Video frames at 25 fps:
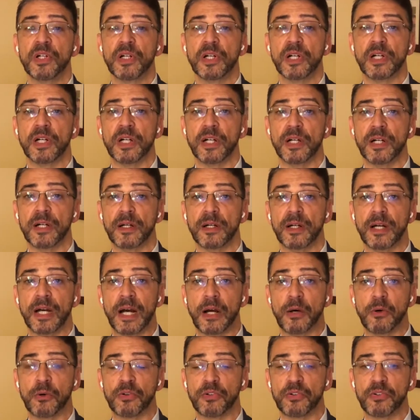
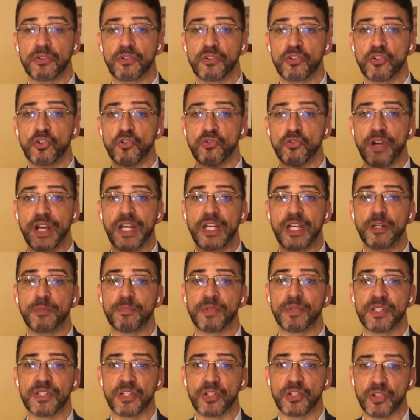our trade
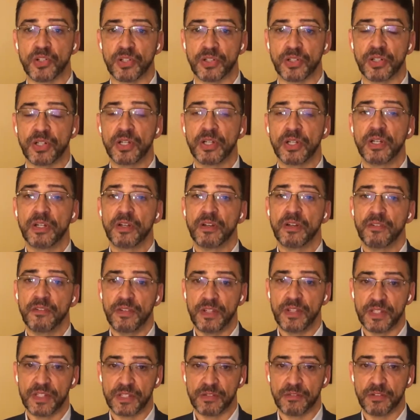position
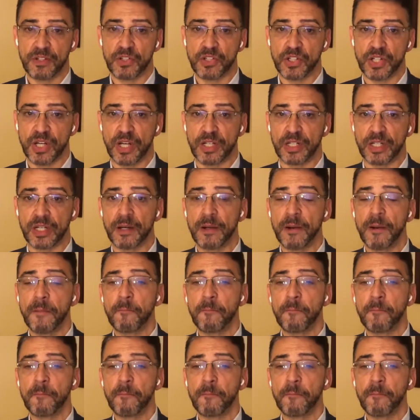vis-a-vis China.